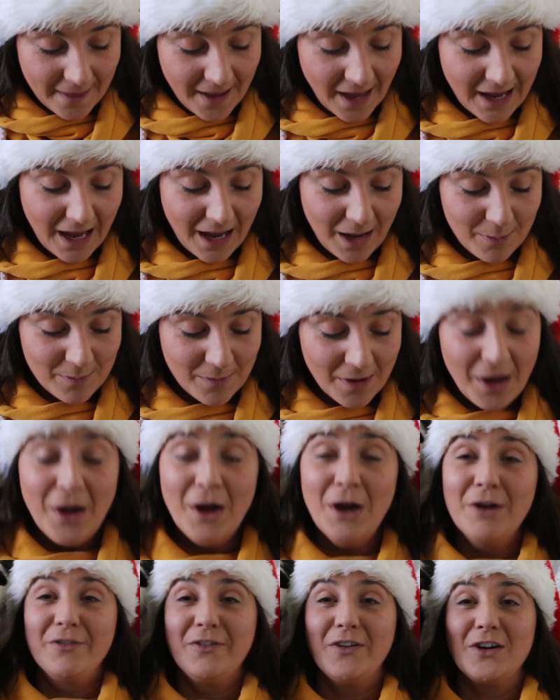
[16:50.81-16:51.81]

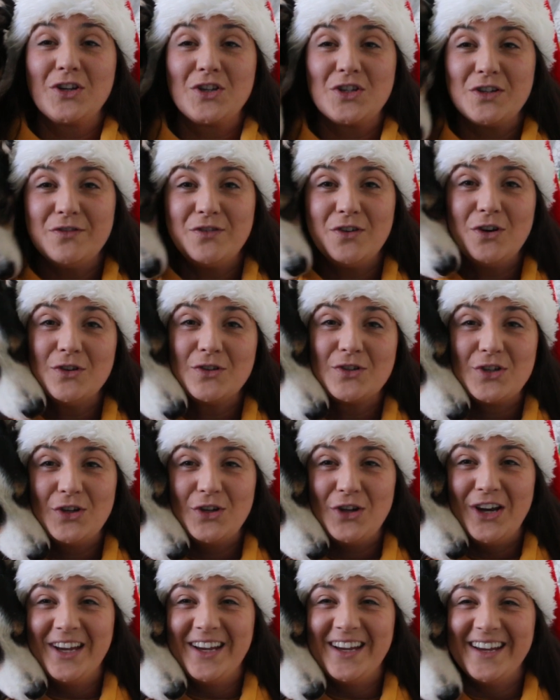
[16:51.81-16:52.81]
First of all
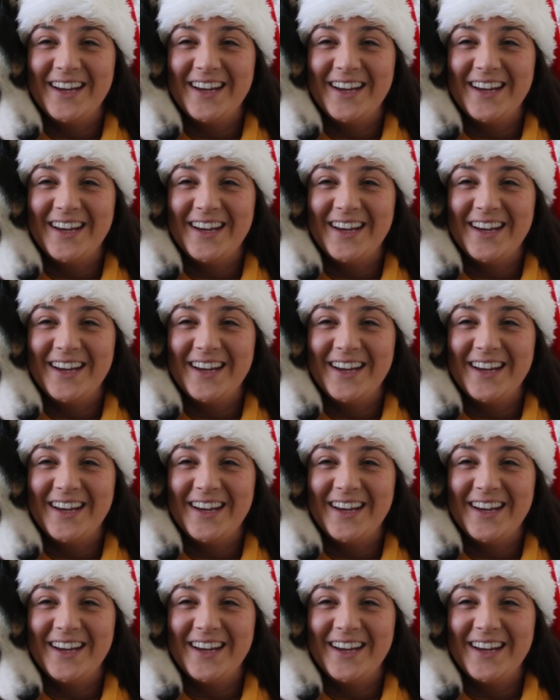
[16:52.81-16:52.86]
to...